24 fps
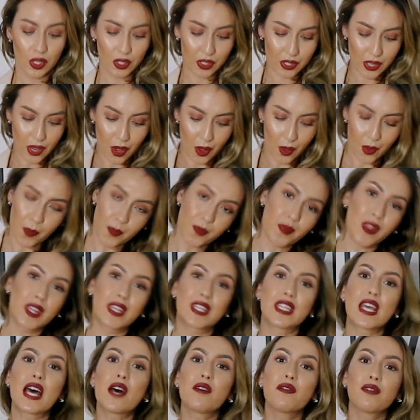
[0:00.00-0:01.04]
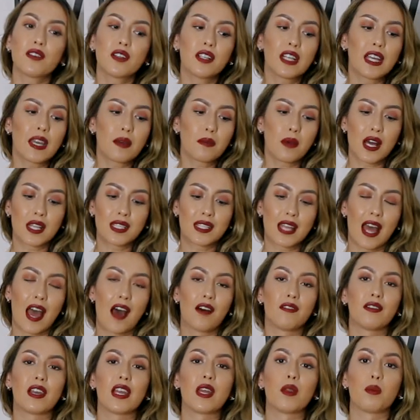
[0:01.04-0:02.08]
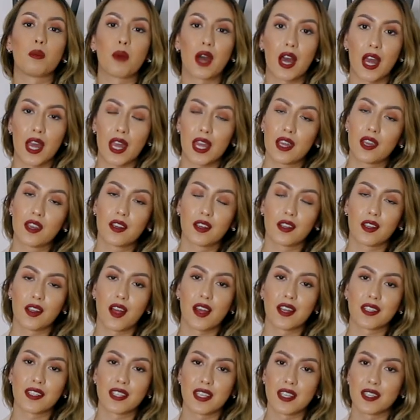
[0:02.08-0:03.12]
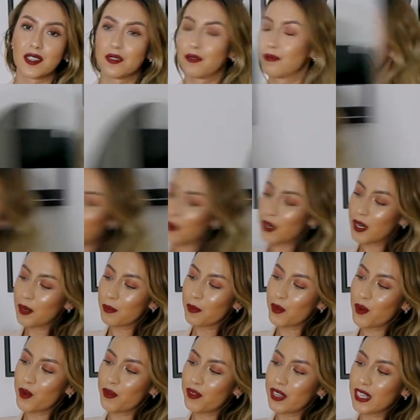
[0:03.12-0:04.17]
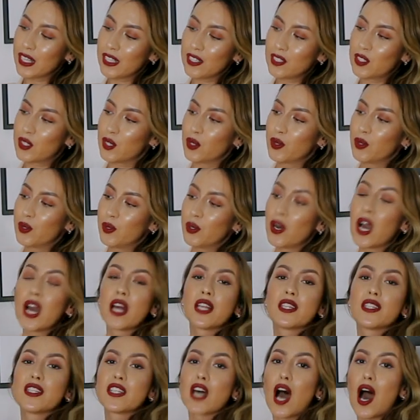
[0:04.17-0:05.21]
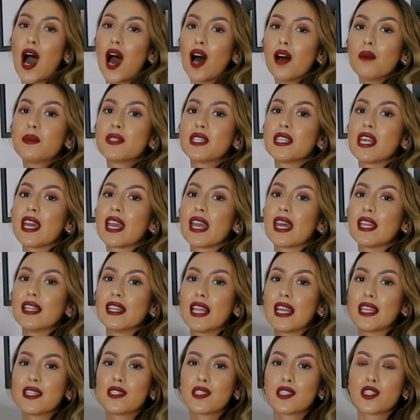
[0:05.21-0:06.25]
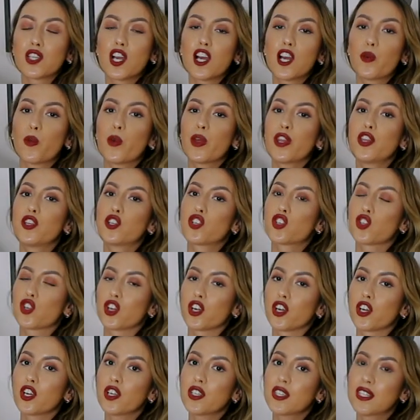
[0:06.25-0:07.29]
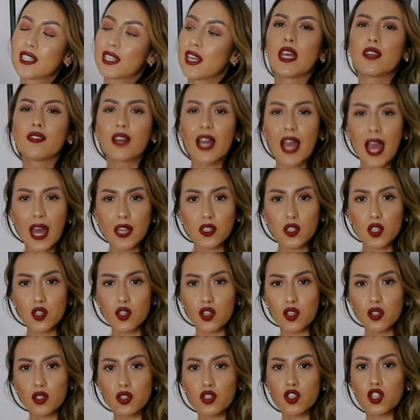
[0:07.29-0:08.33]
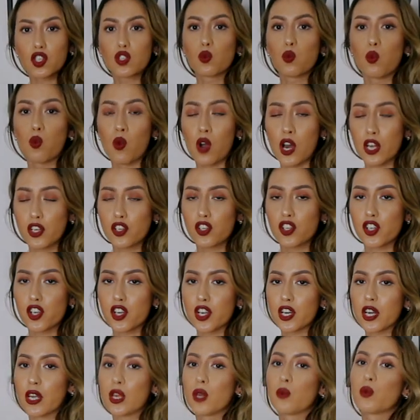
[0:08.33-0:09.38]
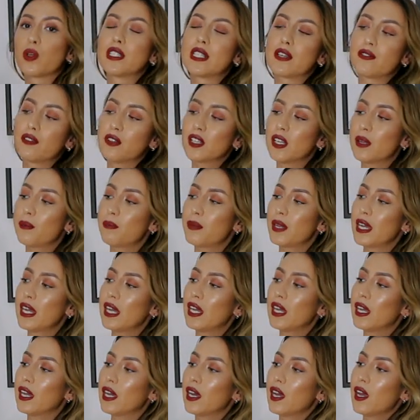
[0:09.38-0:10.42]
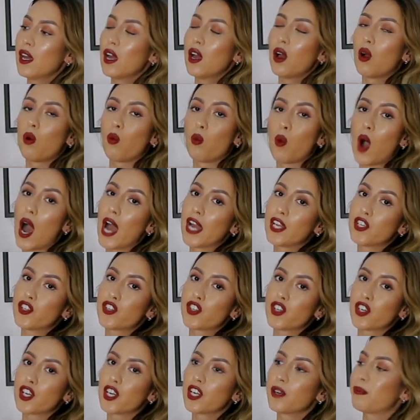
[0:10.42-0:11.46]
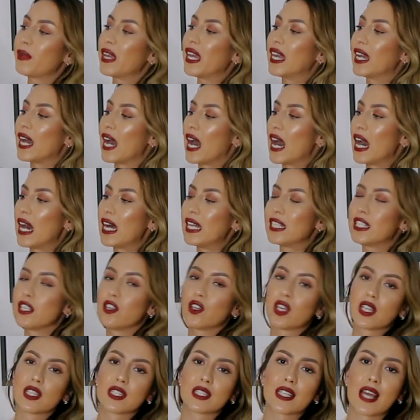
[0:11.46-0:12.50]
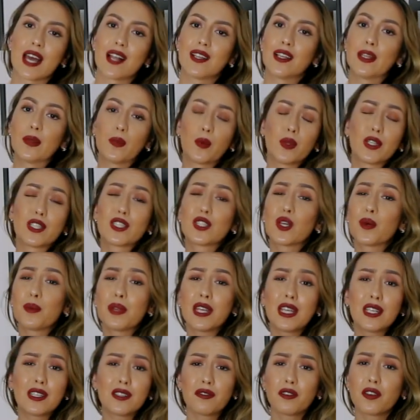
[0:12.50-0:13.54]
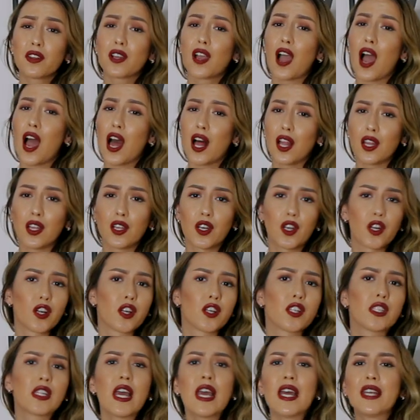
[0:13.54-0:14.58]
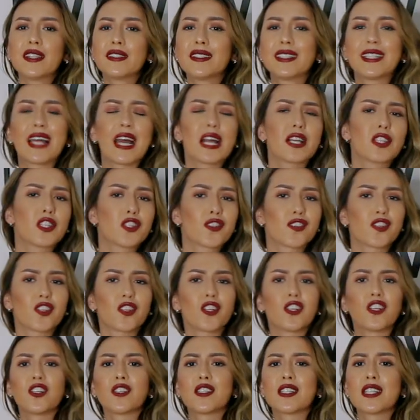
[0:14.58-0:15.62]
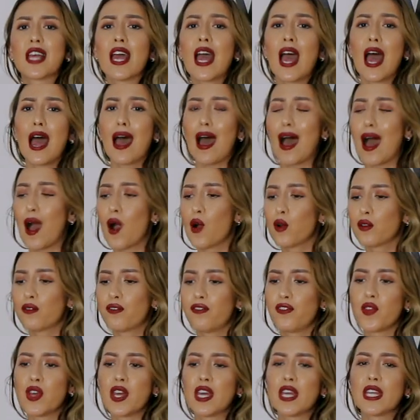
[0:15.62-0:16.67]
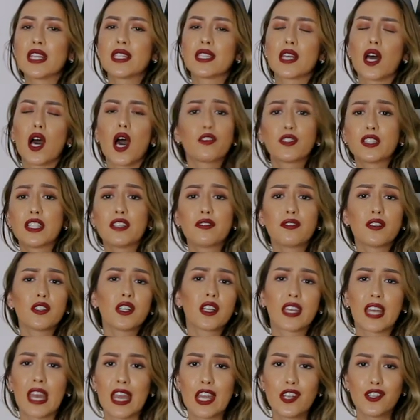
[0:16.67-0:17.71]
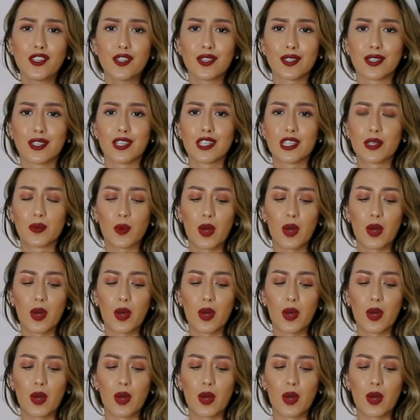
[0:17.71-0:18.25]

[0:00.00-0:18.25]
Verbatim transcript: so definitely a must have in my closet. Now we're moving to tops and let's start with shirts. If I had to choose just one shirt, it would definitely be white shirt because you can style it with so many different colors, textures, outfits, for different occasions as